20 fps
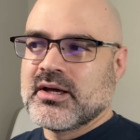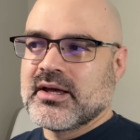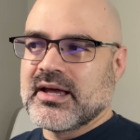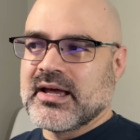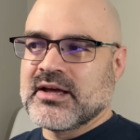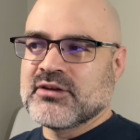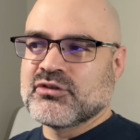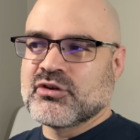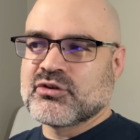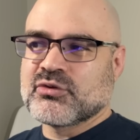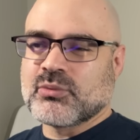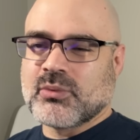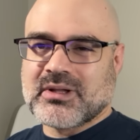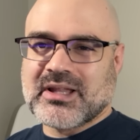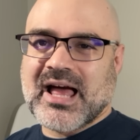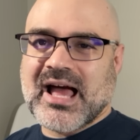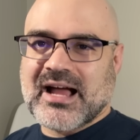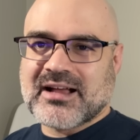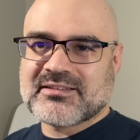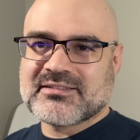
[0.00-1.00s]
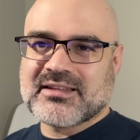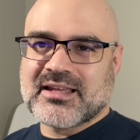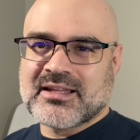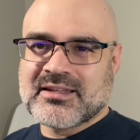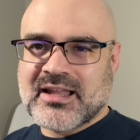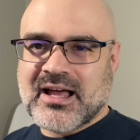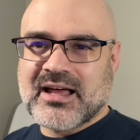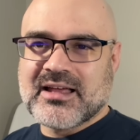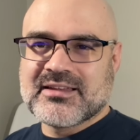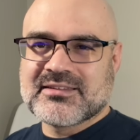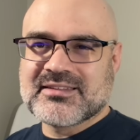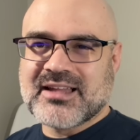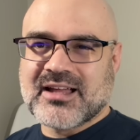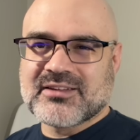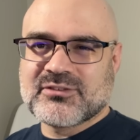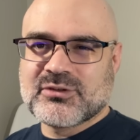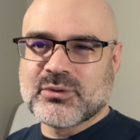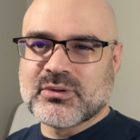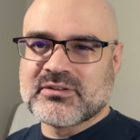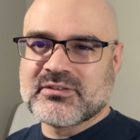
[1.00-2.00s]
and just relax and it's not
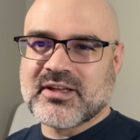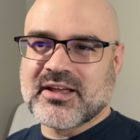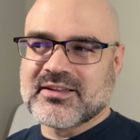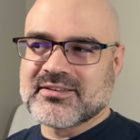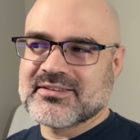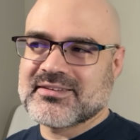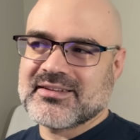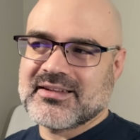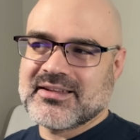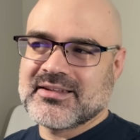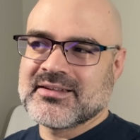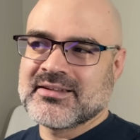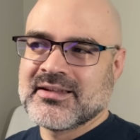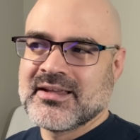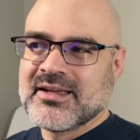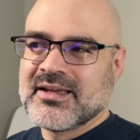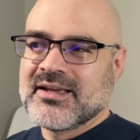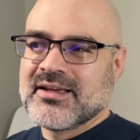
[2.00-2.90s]
too intense. And